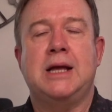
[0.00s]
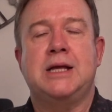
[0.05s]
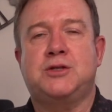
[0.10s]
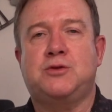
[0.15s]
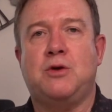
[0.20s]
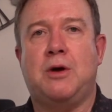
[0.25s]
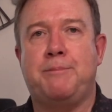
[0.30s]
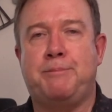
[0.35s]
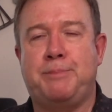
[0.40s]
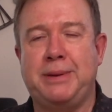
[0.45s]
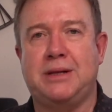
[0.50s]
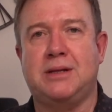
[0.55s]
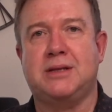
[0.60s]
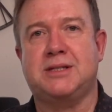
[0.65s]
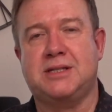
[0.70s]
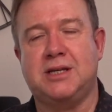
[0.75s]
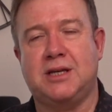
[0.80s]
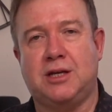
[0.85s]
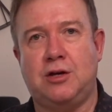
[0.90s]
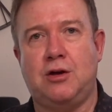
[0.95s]
So it
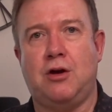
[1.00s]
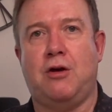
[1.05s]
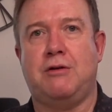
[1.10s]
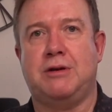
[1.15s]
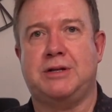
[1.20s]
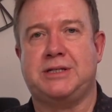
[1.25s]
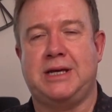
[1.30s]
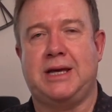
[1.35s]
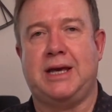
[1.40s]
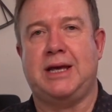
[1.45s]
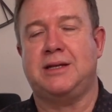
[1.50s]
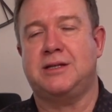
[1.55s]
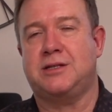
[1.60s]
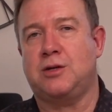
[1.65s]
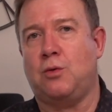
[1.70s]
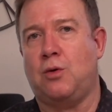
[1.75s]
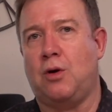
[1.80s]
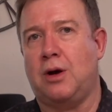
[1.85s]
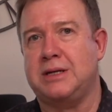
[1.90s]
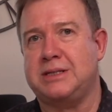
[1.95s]
builds security
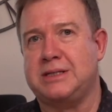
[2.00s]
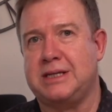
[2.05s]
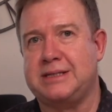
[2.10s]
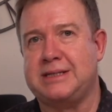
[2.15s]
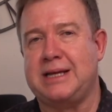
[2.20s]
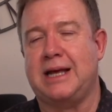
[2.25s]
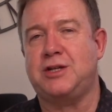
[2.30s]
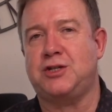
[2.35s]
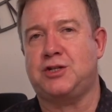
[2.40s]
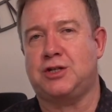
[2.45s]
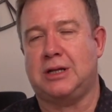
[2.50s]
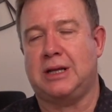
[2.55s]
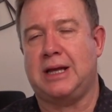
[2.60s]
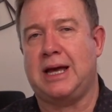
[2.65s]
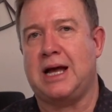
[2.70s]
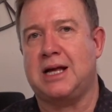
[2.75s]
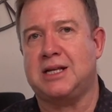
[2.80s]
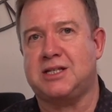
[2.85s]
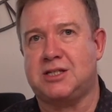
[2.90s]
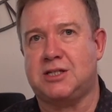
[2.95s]
into what is essentially
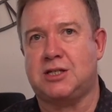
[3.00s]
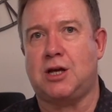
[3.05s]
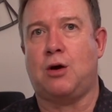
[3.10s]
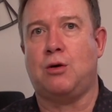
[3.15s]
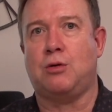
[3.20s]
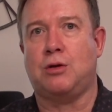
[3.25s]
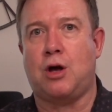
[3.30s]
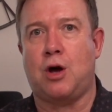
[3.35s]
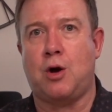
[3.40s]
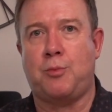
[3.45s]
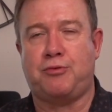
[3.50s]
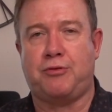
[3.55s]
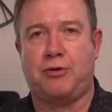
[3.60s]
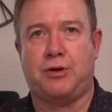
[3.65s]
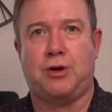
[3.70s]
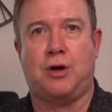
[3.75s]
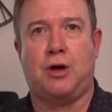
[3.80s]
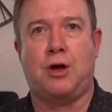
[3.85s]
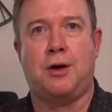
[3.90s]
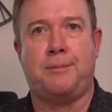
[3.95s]
a
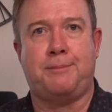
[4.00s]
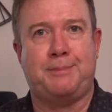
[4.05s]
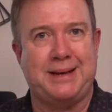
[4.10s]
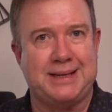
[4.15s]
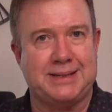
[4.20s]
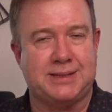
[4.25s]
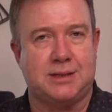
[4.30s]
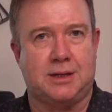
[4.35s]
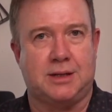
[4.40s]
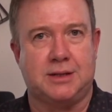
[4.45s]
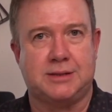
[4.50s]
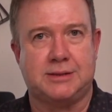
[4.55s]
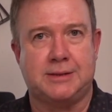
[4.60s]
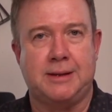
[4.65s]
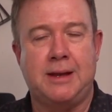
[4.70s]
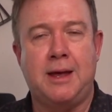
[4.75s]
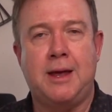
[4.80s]
solopreneur business.